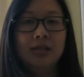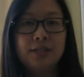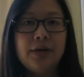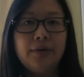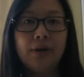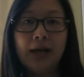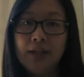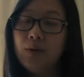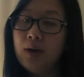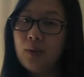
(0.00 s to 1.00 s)
So I
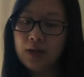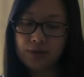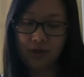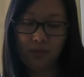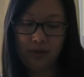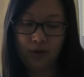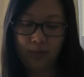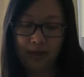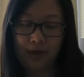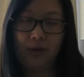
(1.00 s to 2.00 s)
knew I wanted to go with
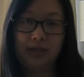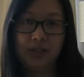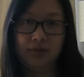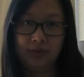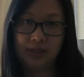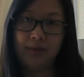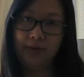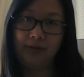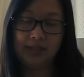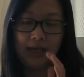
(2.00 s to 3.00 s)
European cross stitch for some
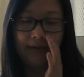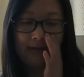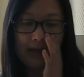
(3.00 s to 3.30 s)
of the stuff.